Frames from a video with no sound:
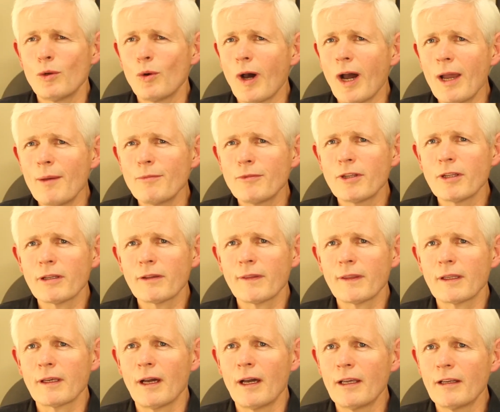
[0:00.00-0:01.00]
I'm just
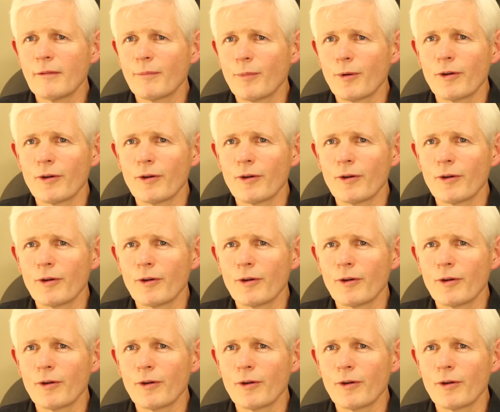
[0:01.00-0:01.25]
the kind of